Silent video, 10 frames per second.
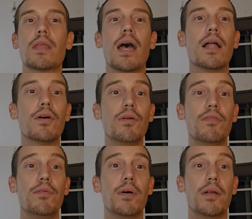Hello
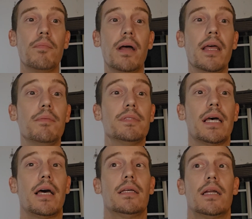everyone, my name is
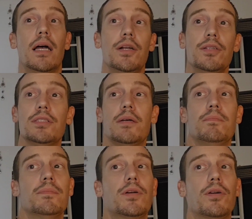Alan Irons. I'm
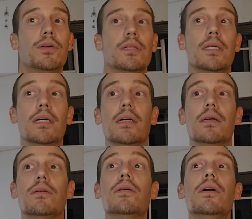currently
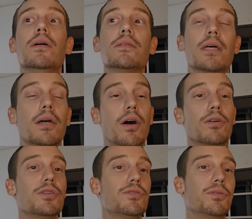a
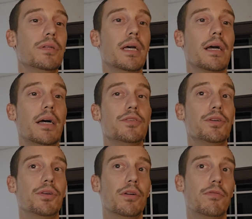psychology student at Kaiser
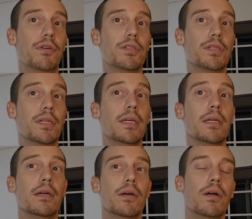University.
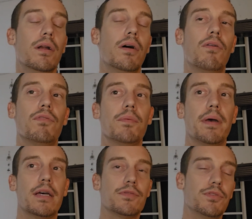Over the
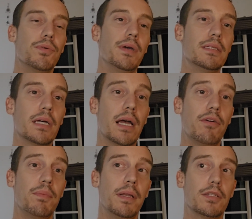past few weeks I
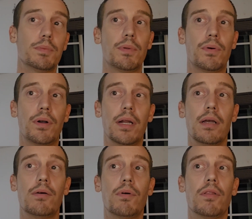have been
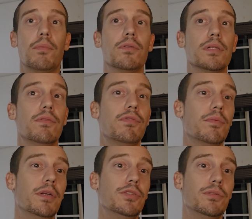exploring one of the most
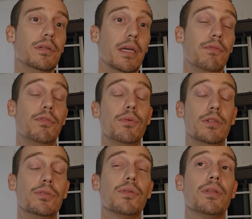
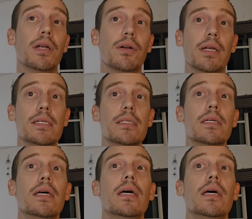influential theories